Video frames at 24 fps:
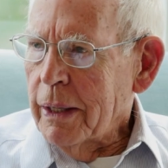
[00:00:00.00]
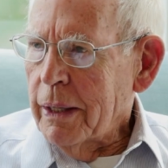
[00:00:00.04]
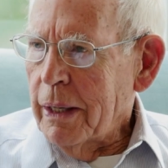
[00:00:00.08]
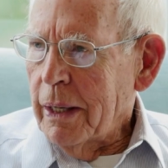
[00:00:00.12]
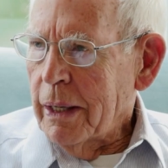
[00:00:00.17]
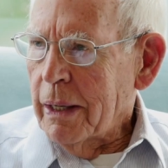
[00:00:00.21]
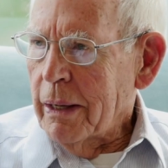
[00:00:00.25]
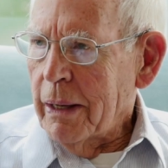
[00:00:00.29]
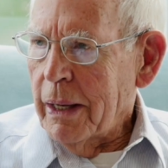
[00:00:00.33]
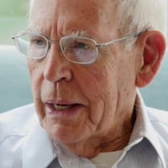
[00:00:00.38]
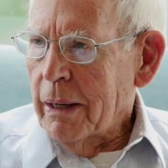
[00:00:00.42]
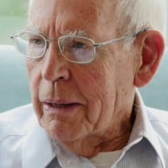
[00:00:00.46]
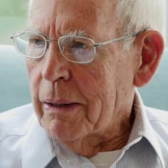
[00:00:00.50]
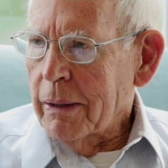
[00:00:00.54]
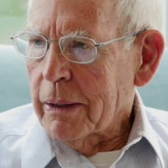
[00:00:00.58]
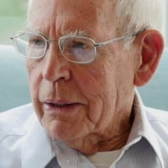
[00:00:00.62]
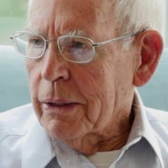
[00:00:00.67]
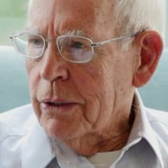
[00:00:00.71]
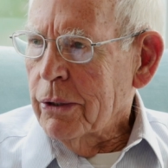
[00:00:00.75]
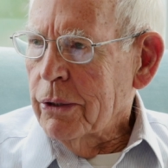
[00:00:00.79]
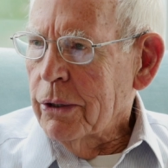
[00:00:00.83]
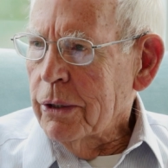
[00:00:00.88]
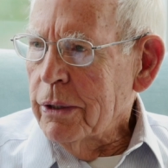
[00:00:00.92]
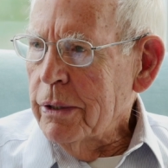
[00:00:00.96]
and
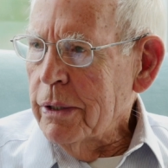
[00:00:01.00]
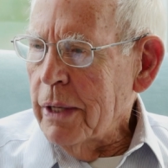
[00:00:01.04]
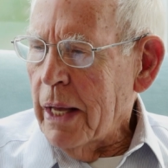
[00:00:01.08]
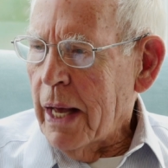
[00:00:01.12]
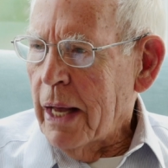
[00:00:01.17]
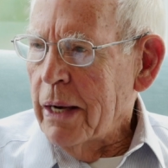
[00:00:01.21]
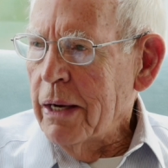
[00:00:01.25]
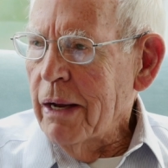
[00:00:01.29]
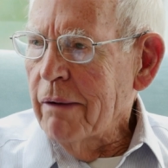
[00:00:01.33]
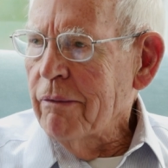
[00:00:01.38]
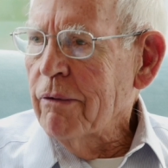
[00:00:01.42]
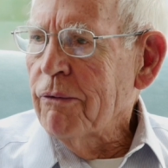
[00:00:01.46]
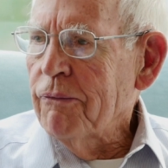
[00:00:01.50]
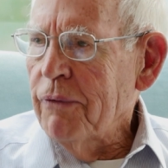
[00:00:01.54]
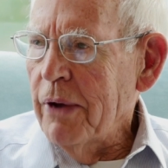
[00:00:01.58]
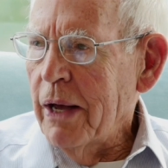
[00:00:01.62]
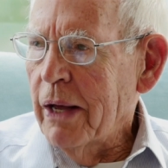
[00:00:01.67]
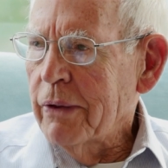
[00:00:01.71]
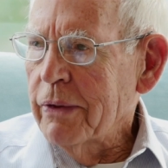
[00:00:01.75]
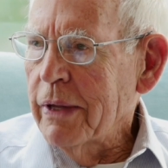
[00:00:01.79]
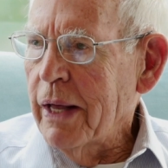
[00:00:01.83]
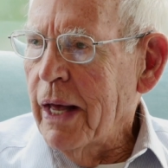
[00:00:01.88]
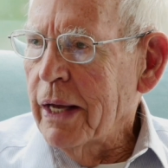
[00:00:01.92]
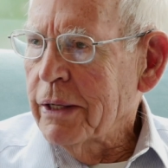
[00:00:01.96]
I never
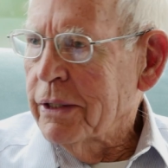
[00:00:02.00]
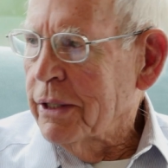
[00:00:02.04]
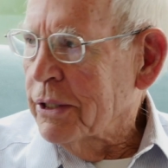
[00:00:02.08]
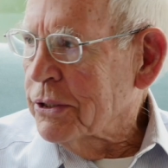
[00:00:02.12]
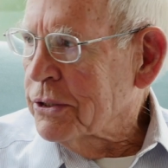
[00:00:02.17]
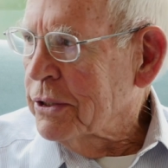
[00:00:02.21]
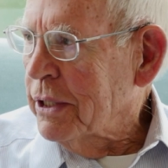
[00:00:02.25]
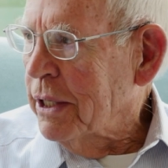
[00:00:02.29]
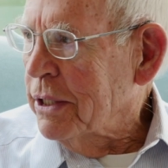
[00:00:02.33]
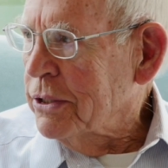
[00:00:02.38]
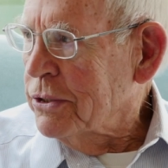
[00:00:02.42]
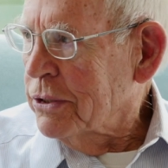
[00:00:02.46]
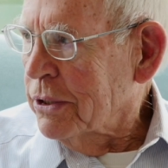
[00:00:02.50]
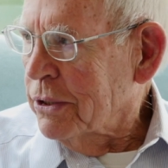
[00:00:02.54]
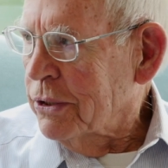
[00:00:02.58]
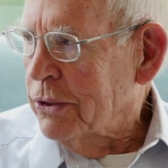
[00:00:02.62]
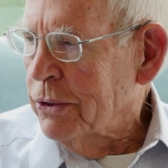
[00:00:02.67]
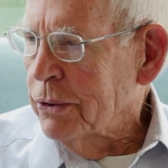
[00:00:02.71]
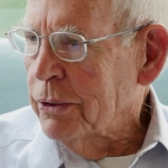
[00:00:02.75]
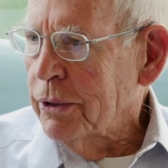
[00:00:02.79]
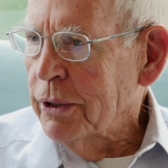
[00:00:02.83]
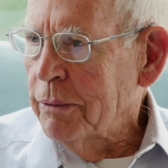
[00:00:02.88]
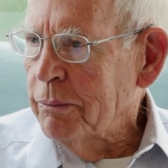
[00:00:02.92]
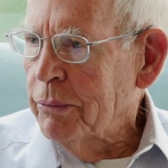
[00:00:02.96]
found the attestation
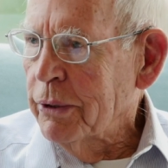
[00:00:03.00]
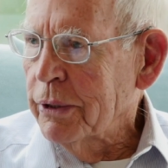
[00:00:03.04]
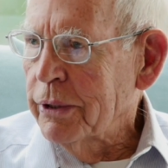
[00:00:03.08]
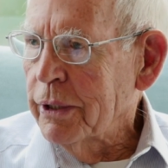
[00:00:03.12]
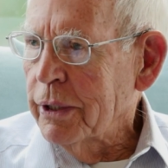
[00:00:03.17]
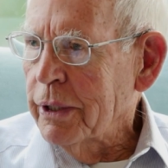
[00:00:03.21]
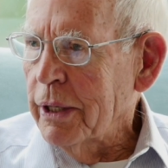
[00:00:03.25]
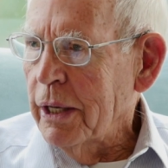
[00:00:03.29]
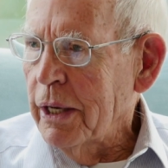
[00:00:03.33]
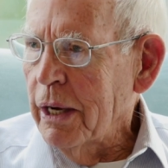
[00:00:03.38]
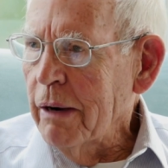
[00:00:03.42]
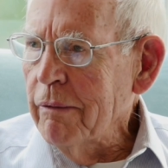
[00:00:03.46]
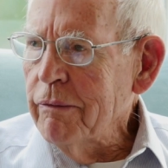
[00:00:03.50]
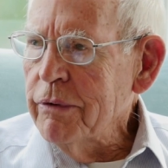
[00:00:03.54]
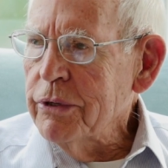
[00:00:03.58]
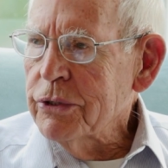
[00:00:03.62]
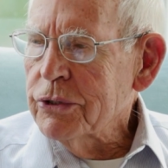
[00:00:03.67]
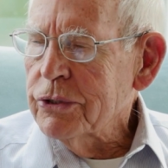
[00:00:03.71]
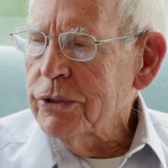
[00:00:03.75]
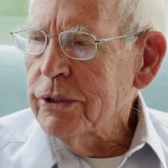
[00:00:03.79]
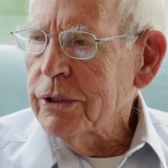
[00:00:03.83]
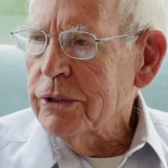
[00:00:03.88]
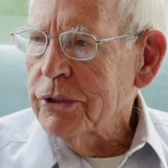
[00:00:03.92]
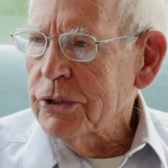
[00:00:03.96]
to it, but that every
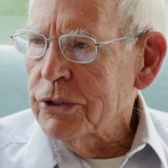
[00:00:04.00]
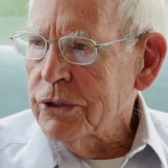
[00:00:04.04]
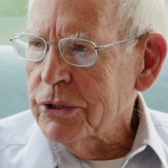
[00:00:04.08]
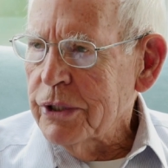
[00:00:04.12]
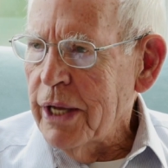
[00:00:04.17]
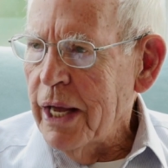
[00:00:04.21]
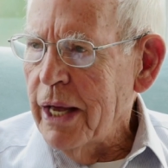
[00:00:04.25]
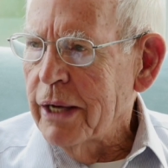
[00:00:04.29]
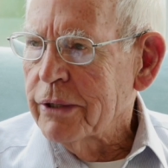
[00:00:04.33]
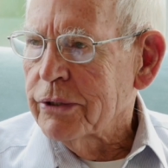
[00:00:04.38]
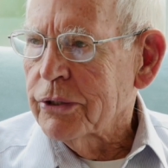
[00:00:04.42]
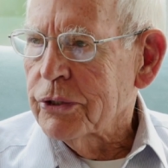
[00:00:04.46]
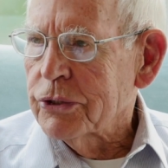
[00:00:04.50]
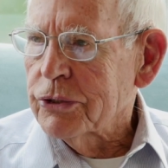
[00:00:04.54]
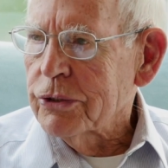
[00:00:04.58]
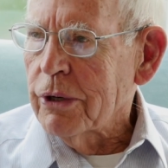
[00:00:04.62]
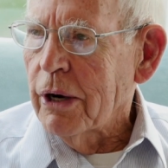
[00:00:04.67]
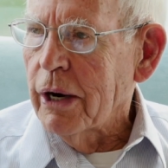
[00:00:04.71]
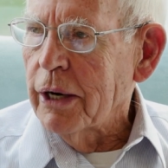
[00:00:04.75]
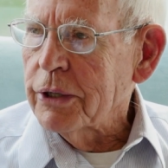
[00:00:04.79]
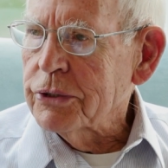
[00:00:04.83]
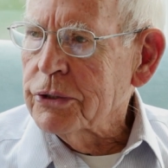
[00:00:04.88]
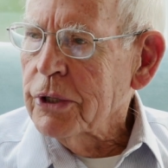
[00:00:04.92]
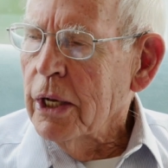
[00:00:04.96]
stanza
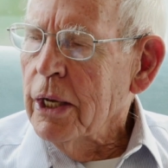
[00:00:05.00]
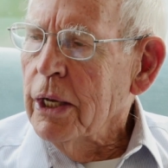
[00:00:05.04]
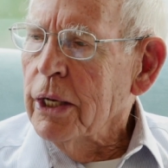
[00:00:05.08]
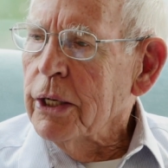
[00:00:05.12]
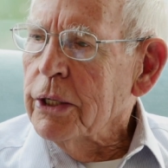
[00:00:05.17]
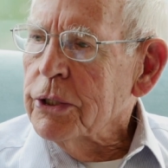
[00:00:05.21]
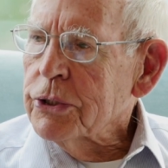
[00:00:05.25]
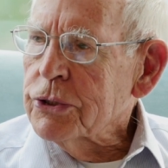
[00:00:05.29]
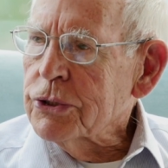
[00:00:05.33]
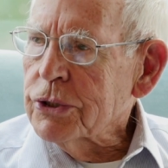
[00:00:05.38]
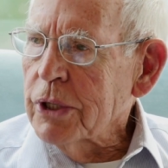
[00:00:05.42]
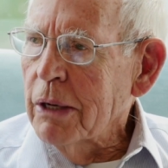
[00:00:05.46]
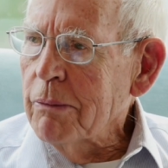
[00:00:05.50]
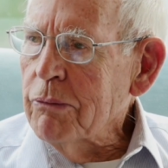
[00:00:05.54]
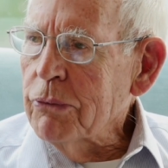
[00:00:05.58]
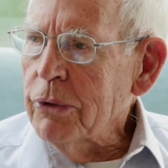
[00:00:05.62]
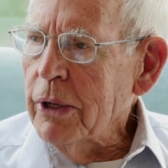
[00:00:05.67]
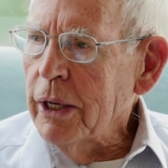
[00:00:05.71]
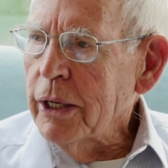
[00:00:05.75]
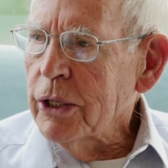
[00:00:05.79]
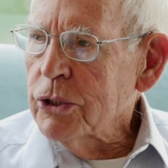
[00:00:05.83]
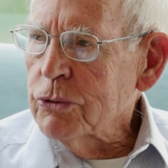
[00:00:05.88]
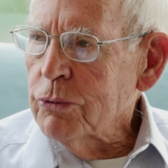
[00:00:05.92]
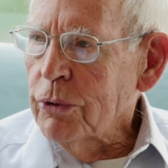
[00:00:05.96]
starts, some
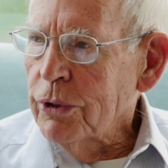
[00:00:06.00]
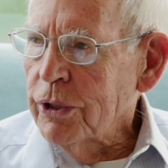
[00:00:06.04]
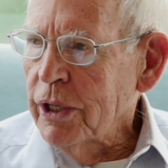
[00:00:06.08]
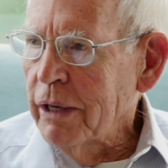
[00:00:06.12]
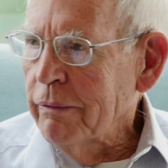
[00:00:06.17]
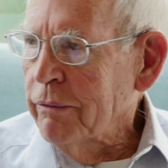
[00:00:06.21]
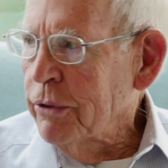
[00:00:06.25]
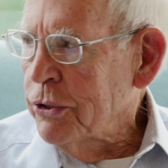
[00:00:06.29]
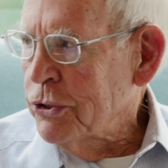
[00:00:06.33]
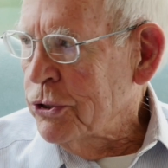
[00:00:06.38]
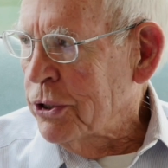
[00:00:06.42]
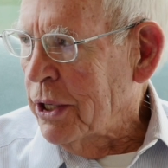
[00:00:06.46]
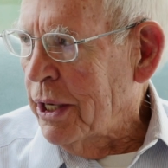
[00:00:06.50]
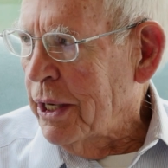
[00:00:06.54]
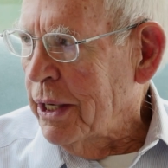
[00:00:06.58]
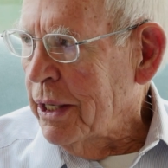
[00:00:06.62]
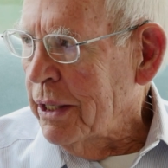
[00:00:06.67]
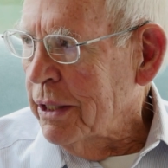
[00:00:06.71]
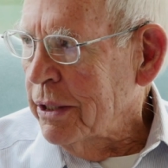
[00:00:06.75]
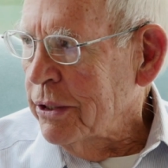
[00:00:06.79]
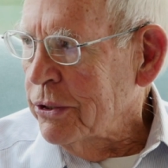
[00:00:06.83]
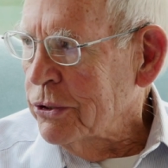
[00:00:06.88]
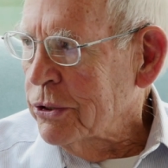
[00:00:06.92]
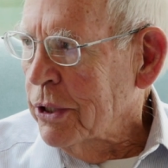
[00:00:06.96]
things will never
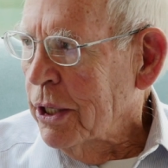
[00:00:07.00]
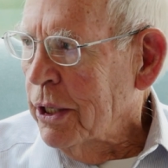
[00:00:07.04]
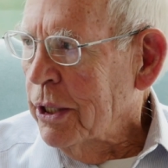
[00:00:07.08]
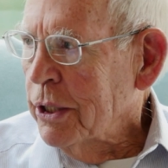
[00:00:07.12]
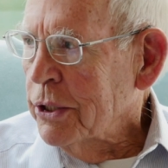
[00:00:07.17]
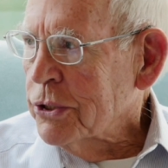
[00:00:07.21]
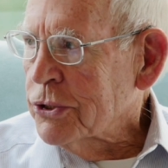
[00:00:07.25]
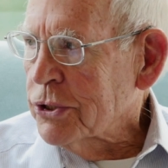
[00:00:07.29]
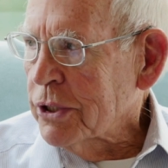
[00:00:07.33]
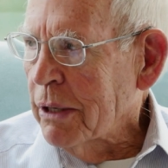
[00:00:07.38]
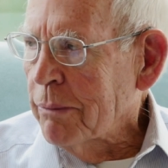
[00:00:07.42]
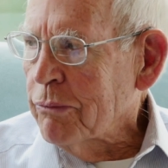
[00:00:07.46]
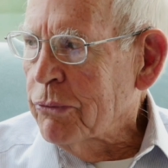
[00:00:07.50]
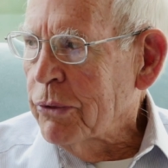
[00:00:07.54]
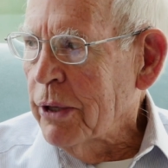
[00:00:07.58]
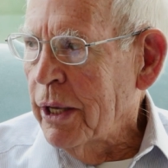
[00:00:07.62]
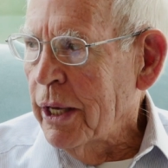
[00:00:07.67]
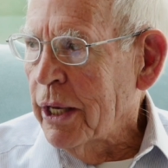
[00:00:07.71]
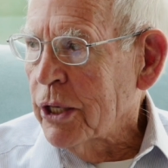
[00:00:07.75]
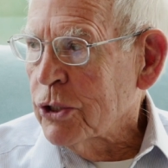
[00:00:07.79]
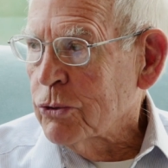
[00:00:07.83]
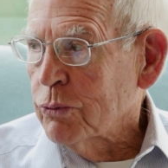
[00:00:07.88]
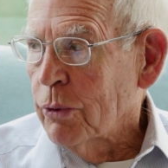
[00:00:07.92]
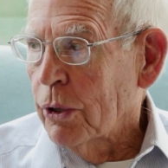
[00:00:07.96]
change, some
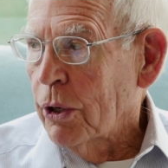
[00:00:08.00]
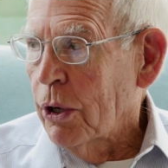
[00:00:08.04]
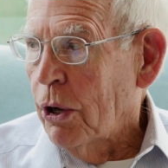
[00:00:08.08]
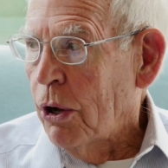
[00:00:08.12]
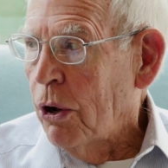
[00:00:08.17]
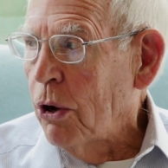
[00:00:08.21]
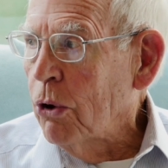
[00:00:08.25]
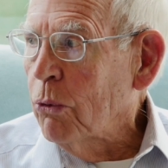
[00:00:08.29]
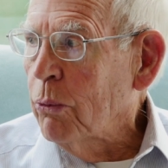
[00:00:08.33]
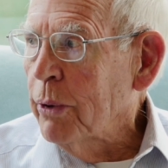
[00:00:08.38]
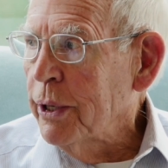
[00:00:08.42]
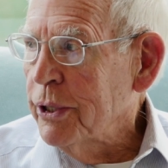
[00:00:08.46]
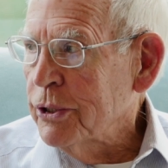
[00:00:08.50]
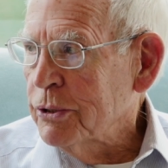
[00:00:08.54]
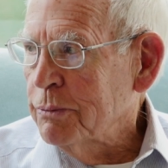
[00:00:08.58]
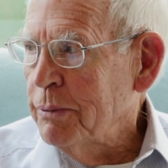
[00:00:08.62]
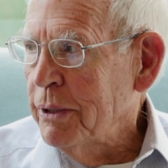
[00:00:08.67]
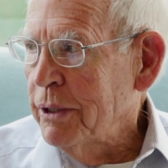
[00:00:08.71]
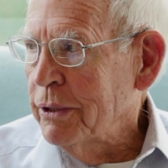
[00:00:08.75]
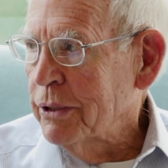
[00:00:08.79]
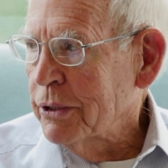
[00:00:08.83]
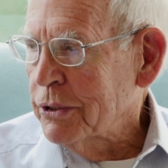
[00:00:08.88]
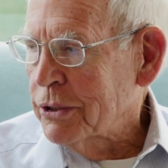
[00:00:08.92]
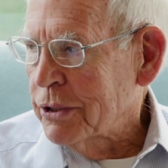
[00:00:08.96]
things will always
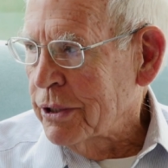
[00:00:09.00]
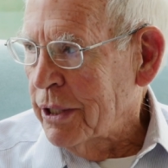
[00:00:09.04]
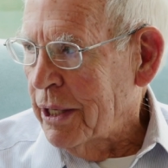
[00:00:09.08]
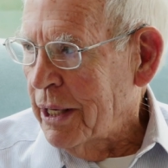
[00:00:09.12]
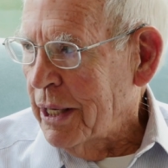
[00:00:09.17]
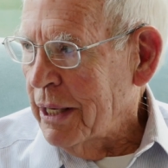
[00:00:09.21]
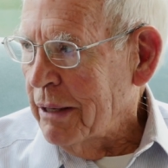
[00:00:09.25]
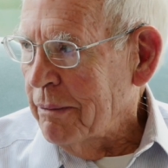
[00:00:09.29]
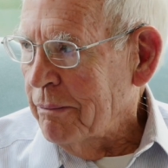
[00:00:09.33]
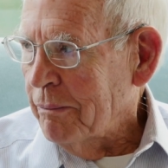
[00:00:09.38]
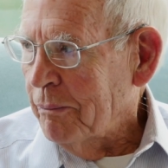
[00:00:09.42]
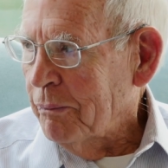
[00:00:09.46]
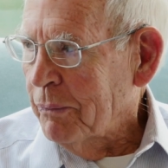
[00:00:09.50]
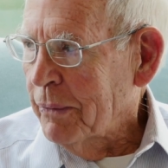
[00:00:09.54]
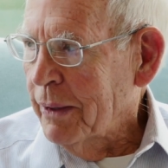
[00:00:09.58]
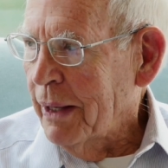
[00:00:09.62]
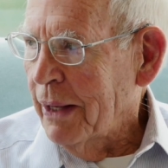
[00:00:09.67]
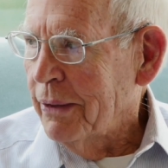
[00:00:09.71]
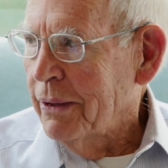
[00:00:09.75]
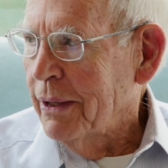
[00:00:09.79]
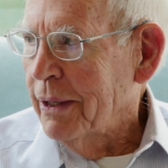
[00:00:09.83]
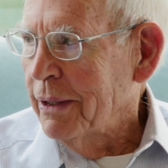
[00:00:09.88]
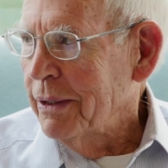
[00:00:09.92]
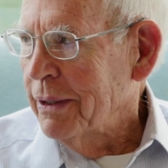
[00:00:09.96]
be the same,
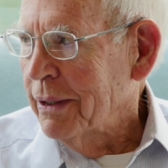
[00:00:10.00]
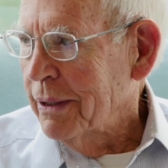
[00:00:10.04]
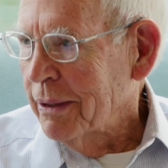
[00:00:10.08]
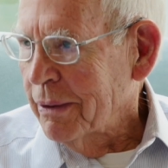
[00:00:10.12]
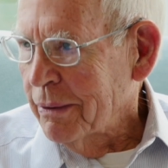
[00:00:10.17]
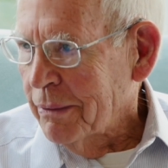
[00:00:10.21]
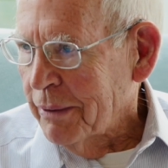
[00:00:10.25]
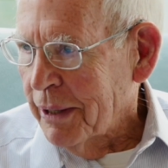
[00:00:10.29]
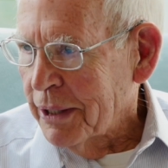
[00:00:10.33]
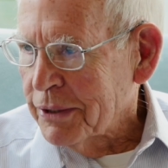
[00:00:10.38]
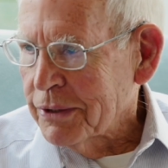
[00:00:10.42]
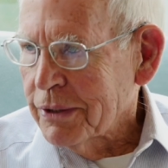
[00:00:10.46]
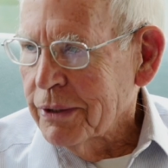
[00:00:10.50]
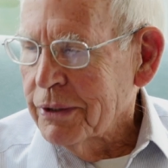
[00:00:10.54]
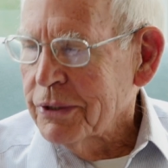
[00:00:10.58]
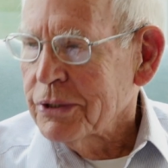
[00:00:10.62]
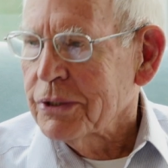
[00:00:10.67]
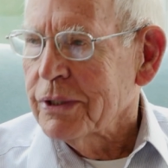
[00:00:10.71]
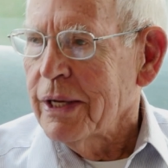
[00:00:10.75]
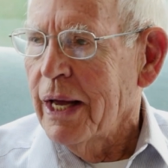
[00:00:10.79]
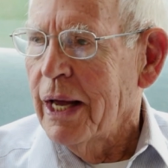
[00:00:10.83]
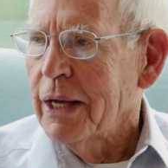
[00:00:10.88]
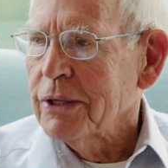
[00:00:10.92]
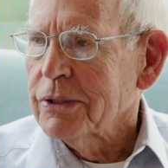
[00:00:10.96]
and then the rest of the
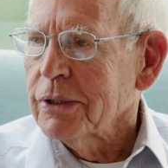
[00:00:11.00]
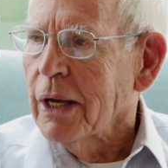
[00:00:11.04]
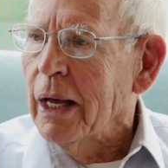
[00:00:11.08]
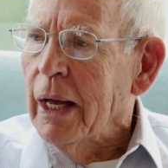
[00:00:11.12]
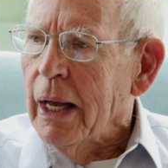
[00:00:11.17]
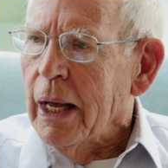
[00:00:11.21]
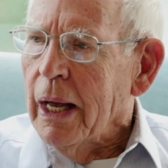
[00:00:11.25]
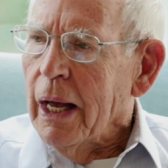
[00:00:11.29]
stanza.